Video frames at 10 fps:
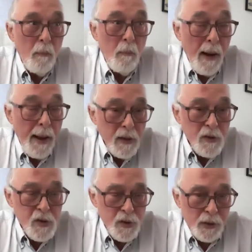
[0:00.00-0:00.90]
My
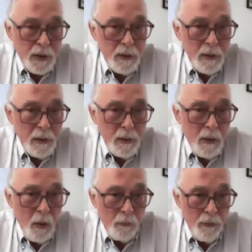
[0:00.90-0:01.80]
concern
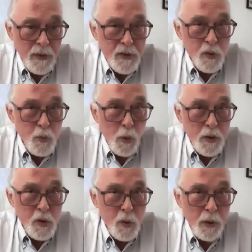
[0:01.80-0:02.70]
over this is
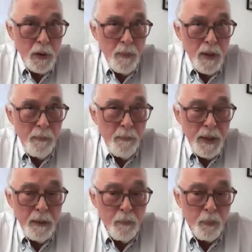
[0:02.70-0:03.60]
what's going to be a
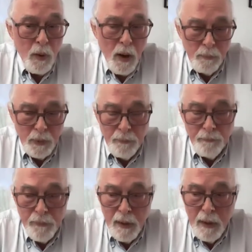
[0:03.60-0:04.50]
big
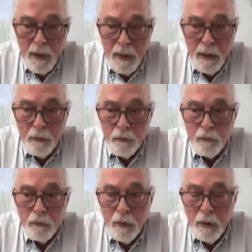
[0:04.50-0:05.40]
problem
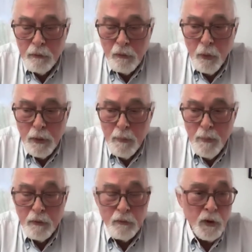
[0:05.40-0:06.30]
is going to
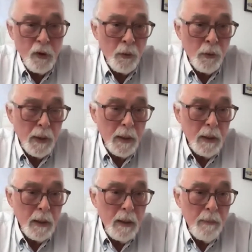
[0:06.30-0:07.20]
be security.
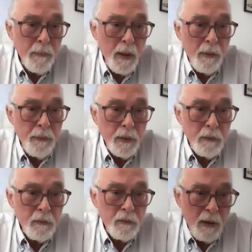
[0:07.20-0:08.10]
I
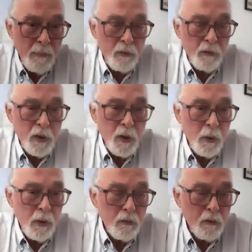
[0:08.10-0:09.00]
think
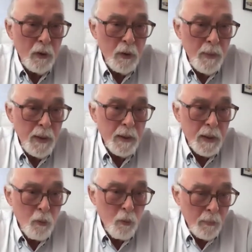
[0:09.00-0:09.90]
cybersecurity is going to be an
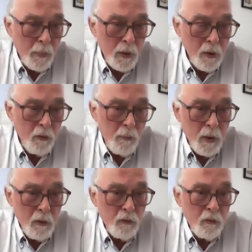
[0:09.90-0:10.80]
incredible issue
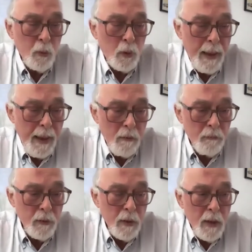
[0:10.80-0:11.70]
because you will
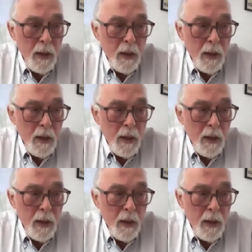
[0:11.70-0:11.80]
have